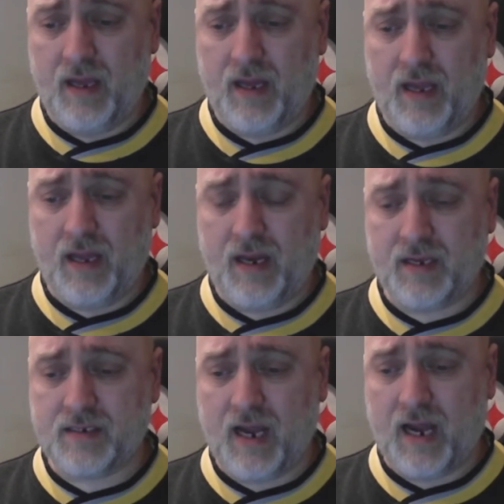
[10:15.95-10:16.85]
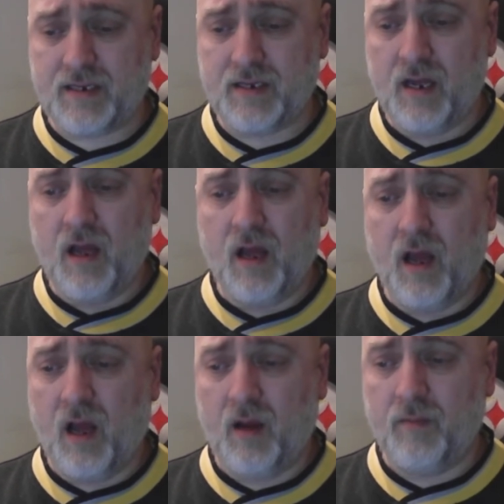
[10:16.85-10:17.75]
It has got
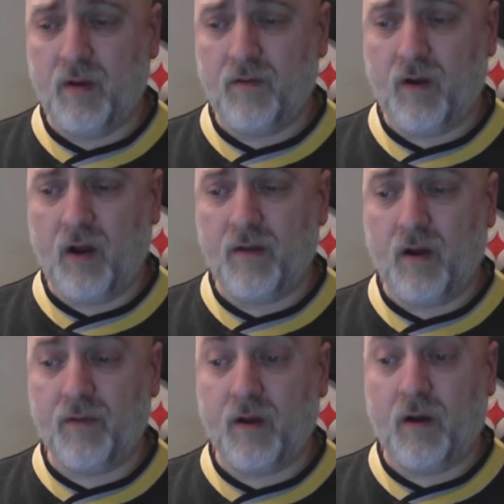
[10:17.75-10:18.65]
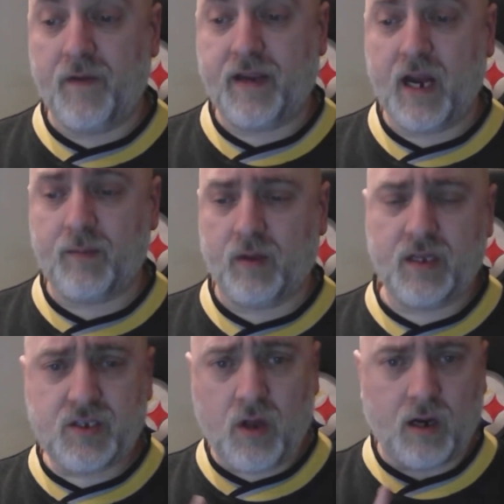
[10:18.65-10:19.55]
on the camera.
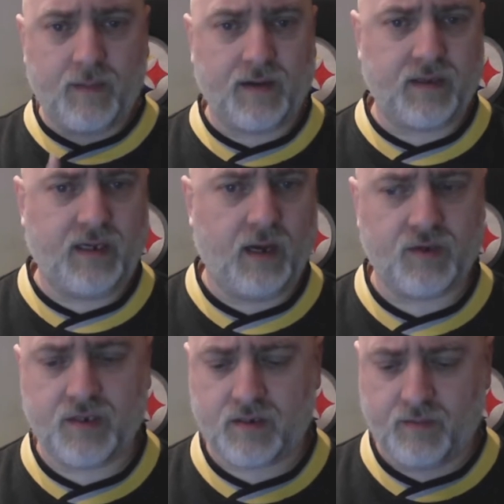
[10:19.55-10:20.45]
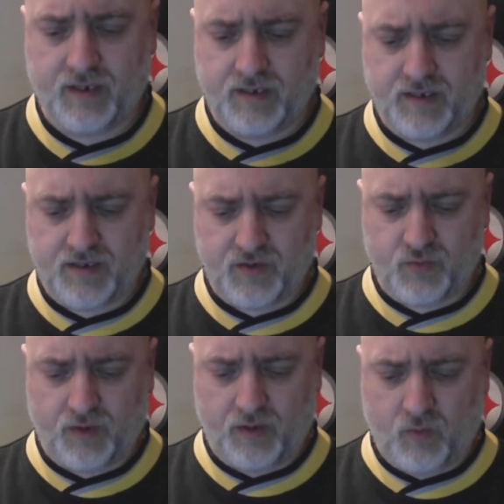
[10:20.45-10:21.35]
Let's talk about the camera system, because this is
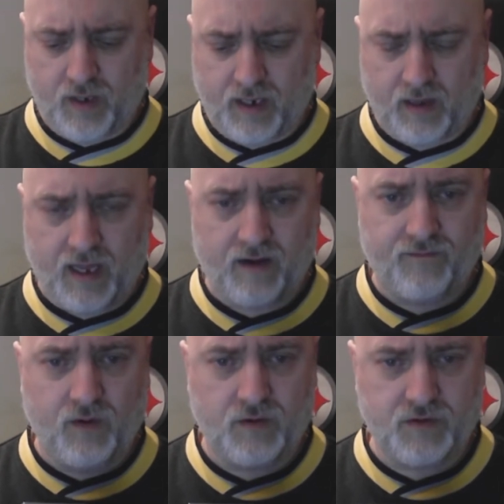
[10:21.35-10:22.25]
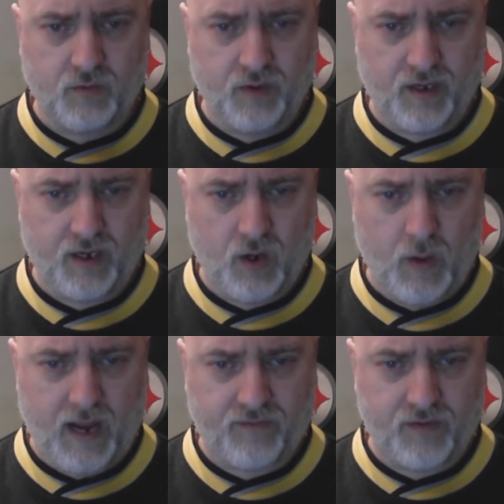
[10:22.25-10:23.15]
really what a lot of folks are really going to go
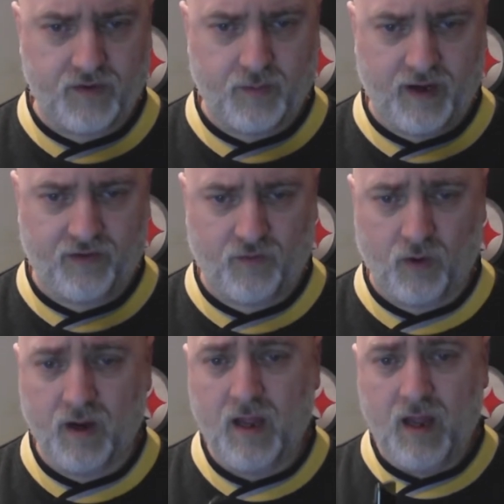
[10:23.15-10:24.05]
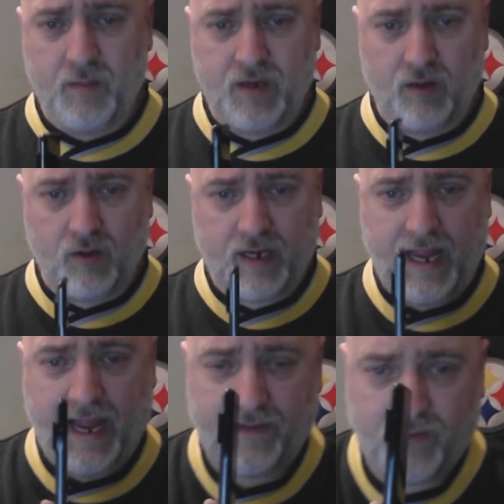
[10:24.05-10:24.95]
after this device for. When you look at